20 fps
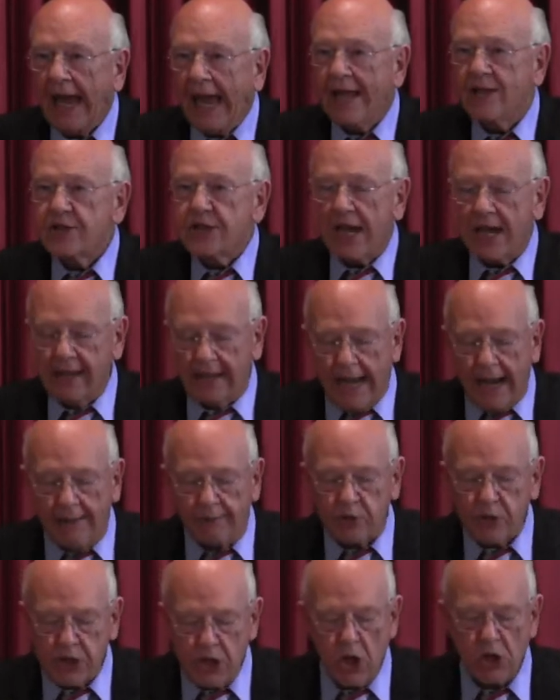and say,
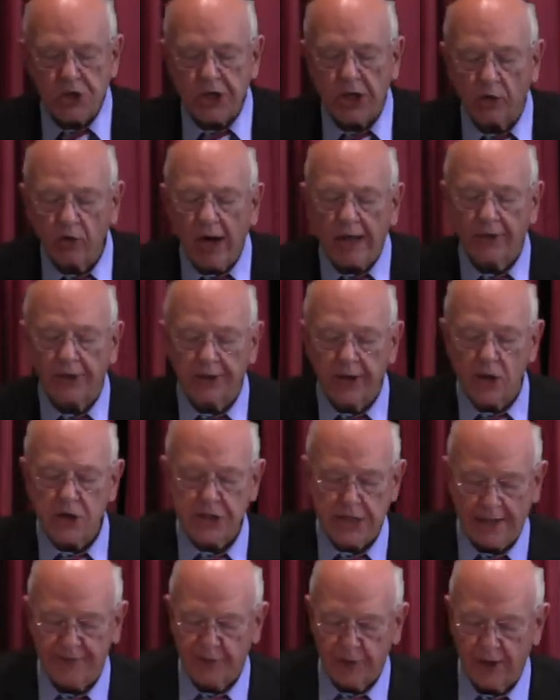I'm choosing rather
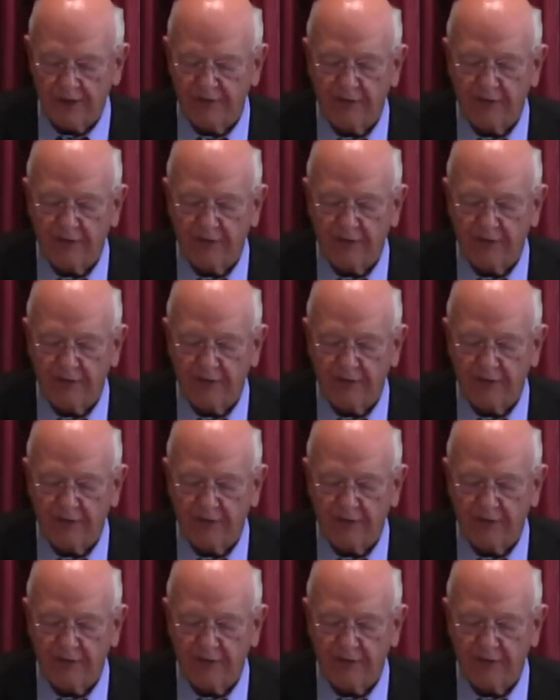to suffer